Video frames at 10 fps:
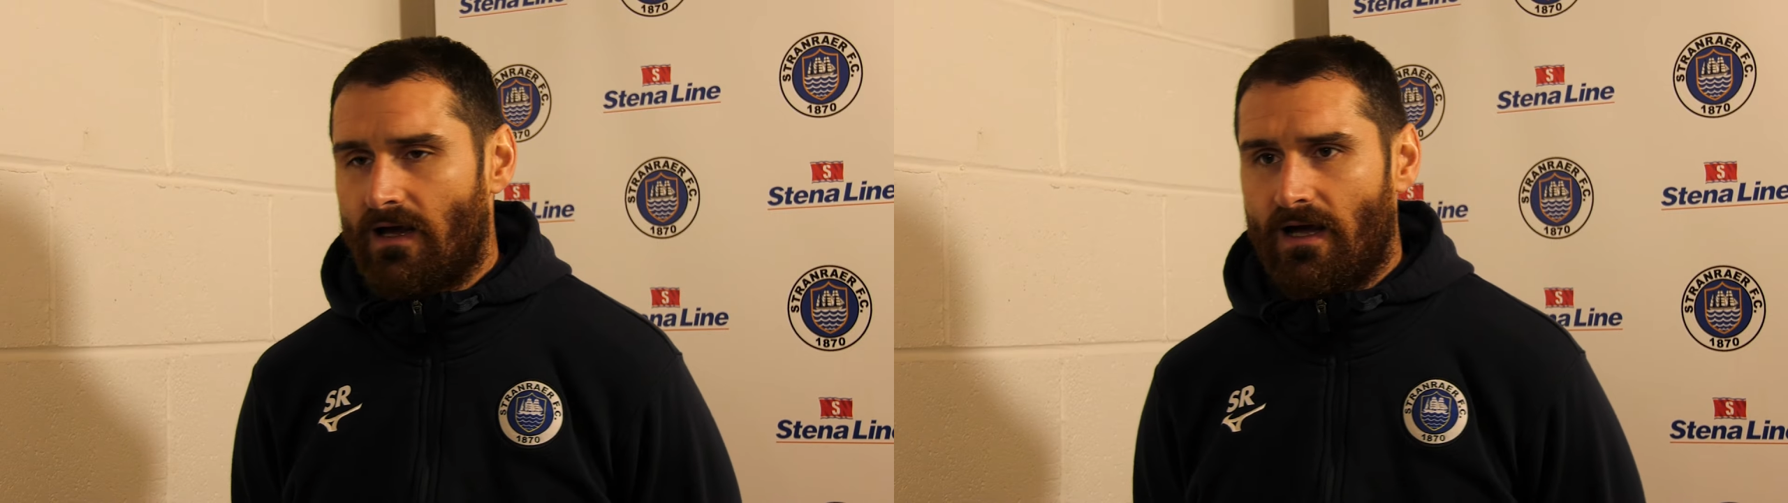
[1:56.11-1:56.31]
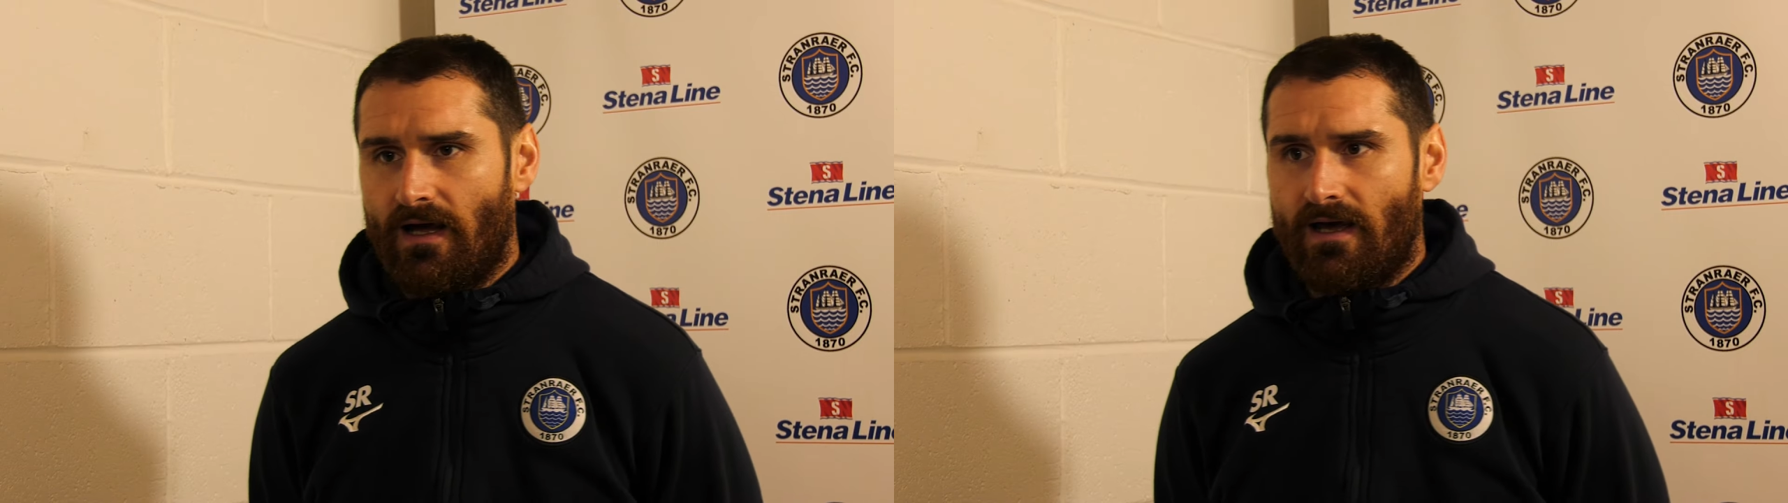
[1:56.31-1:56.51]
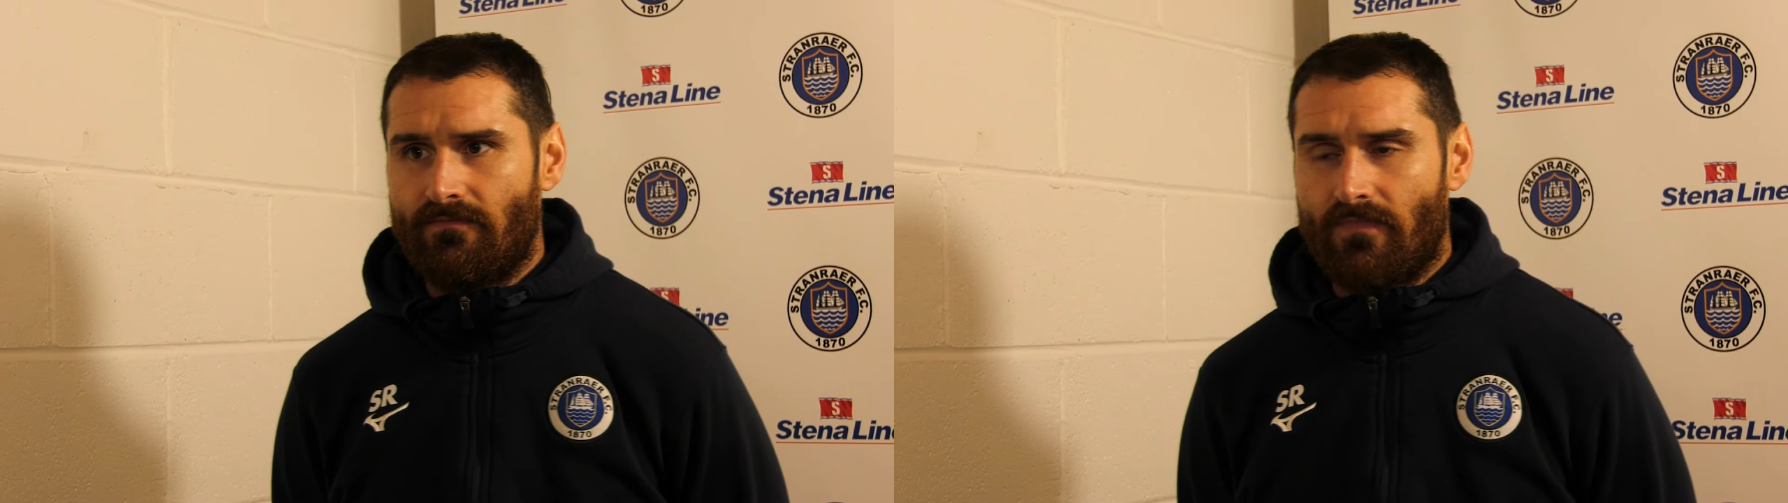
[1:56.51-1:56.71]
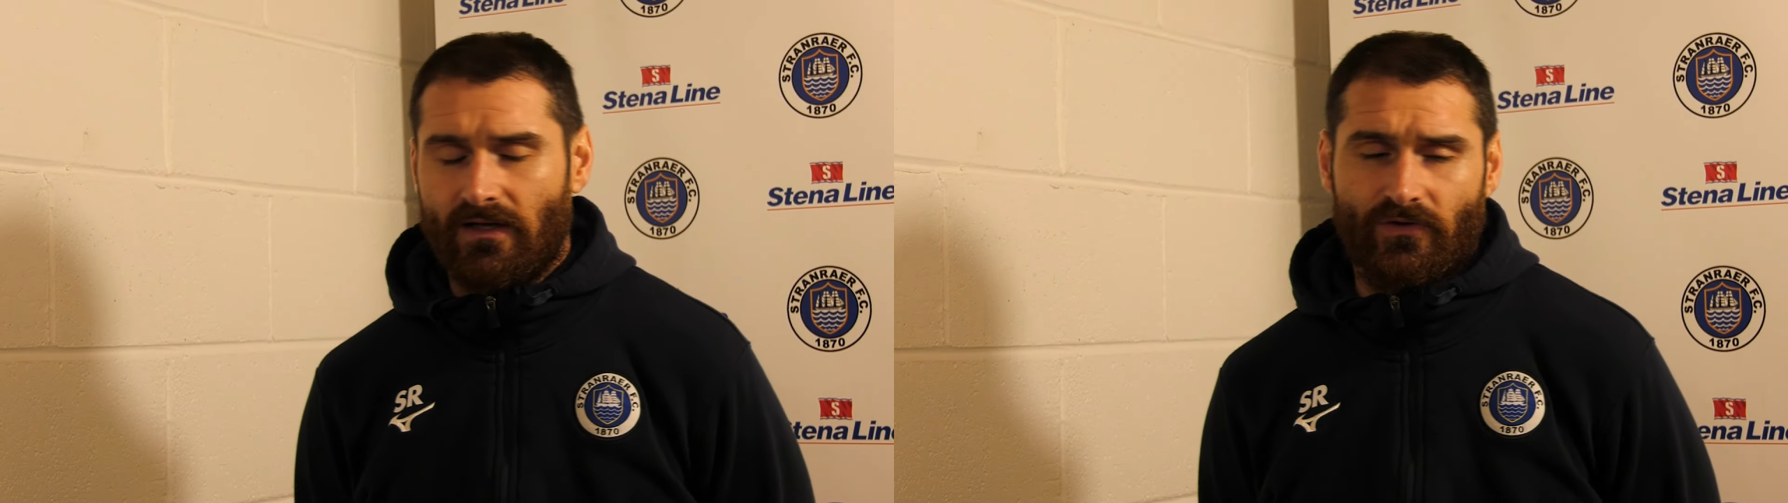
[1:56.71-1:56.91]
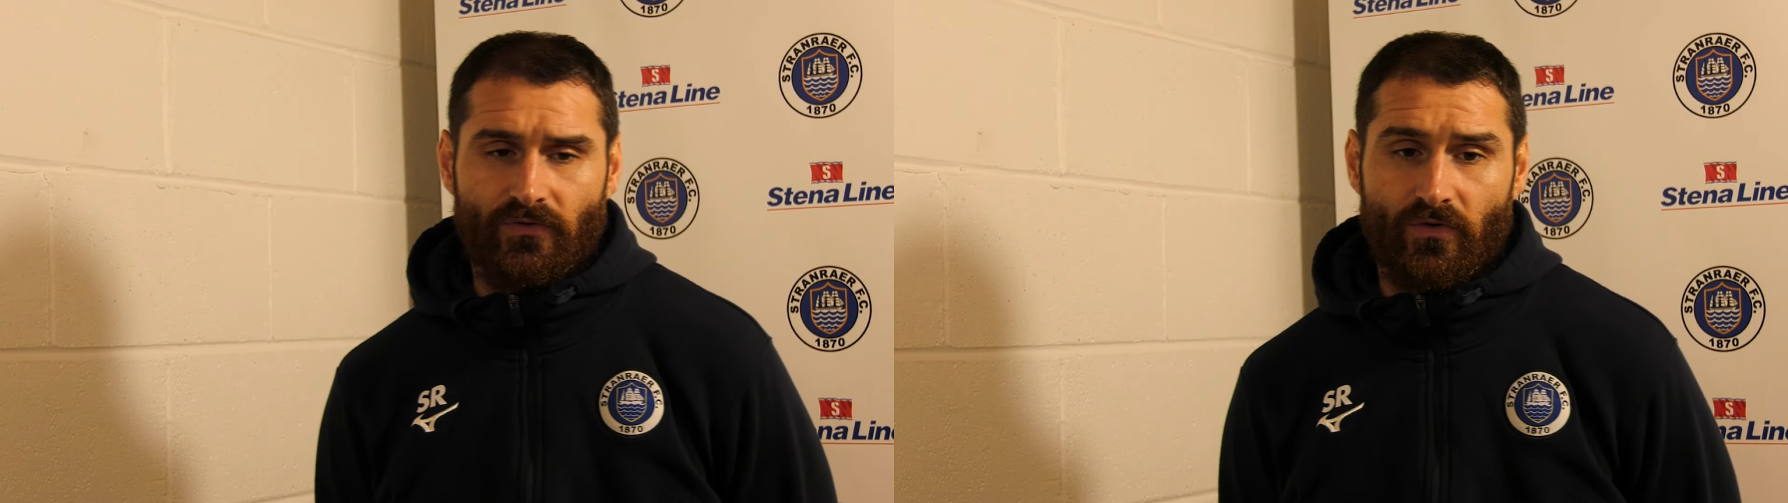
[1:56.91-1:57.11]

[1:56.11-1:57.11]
I don't